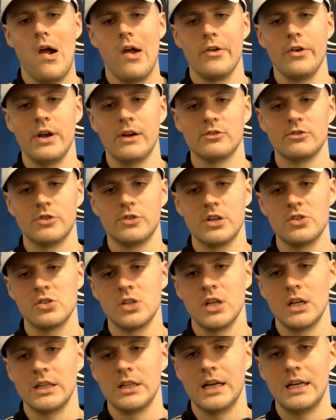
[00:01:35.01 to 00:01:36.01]
you have stretches
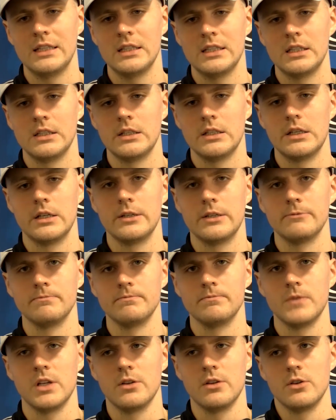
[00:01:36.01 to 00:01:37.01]
like that,
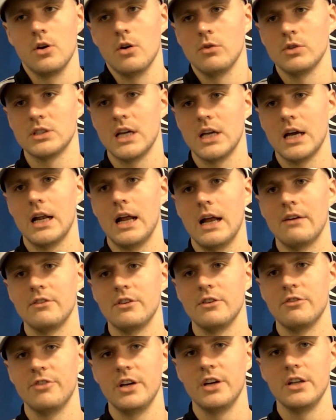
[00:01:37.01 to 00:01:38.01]
and you always got to have
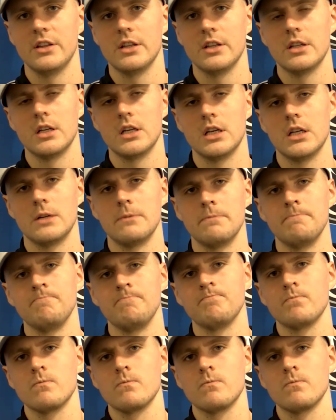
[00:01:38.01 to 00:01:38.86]
the faith and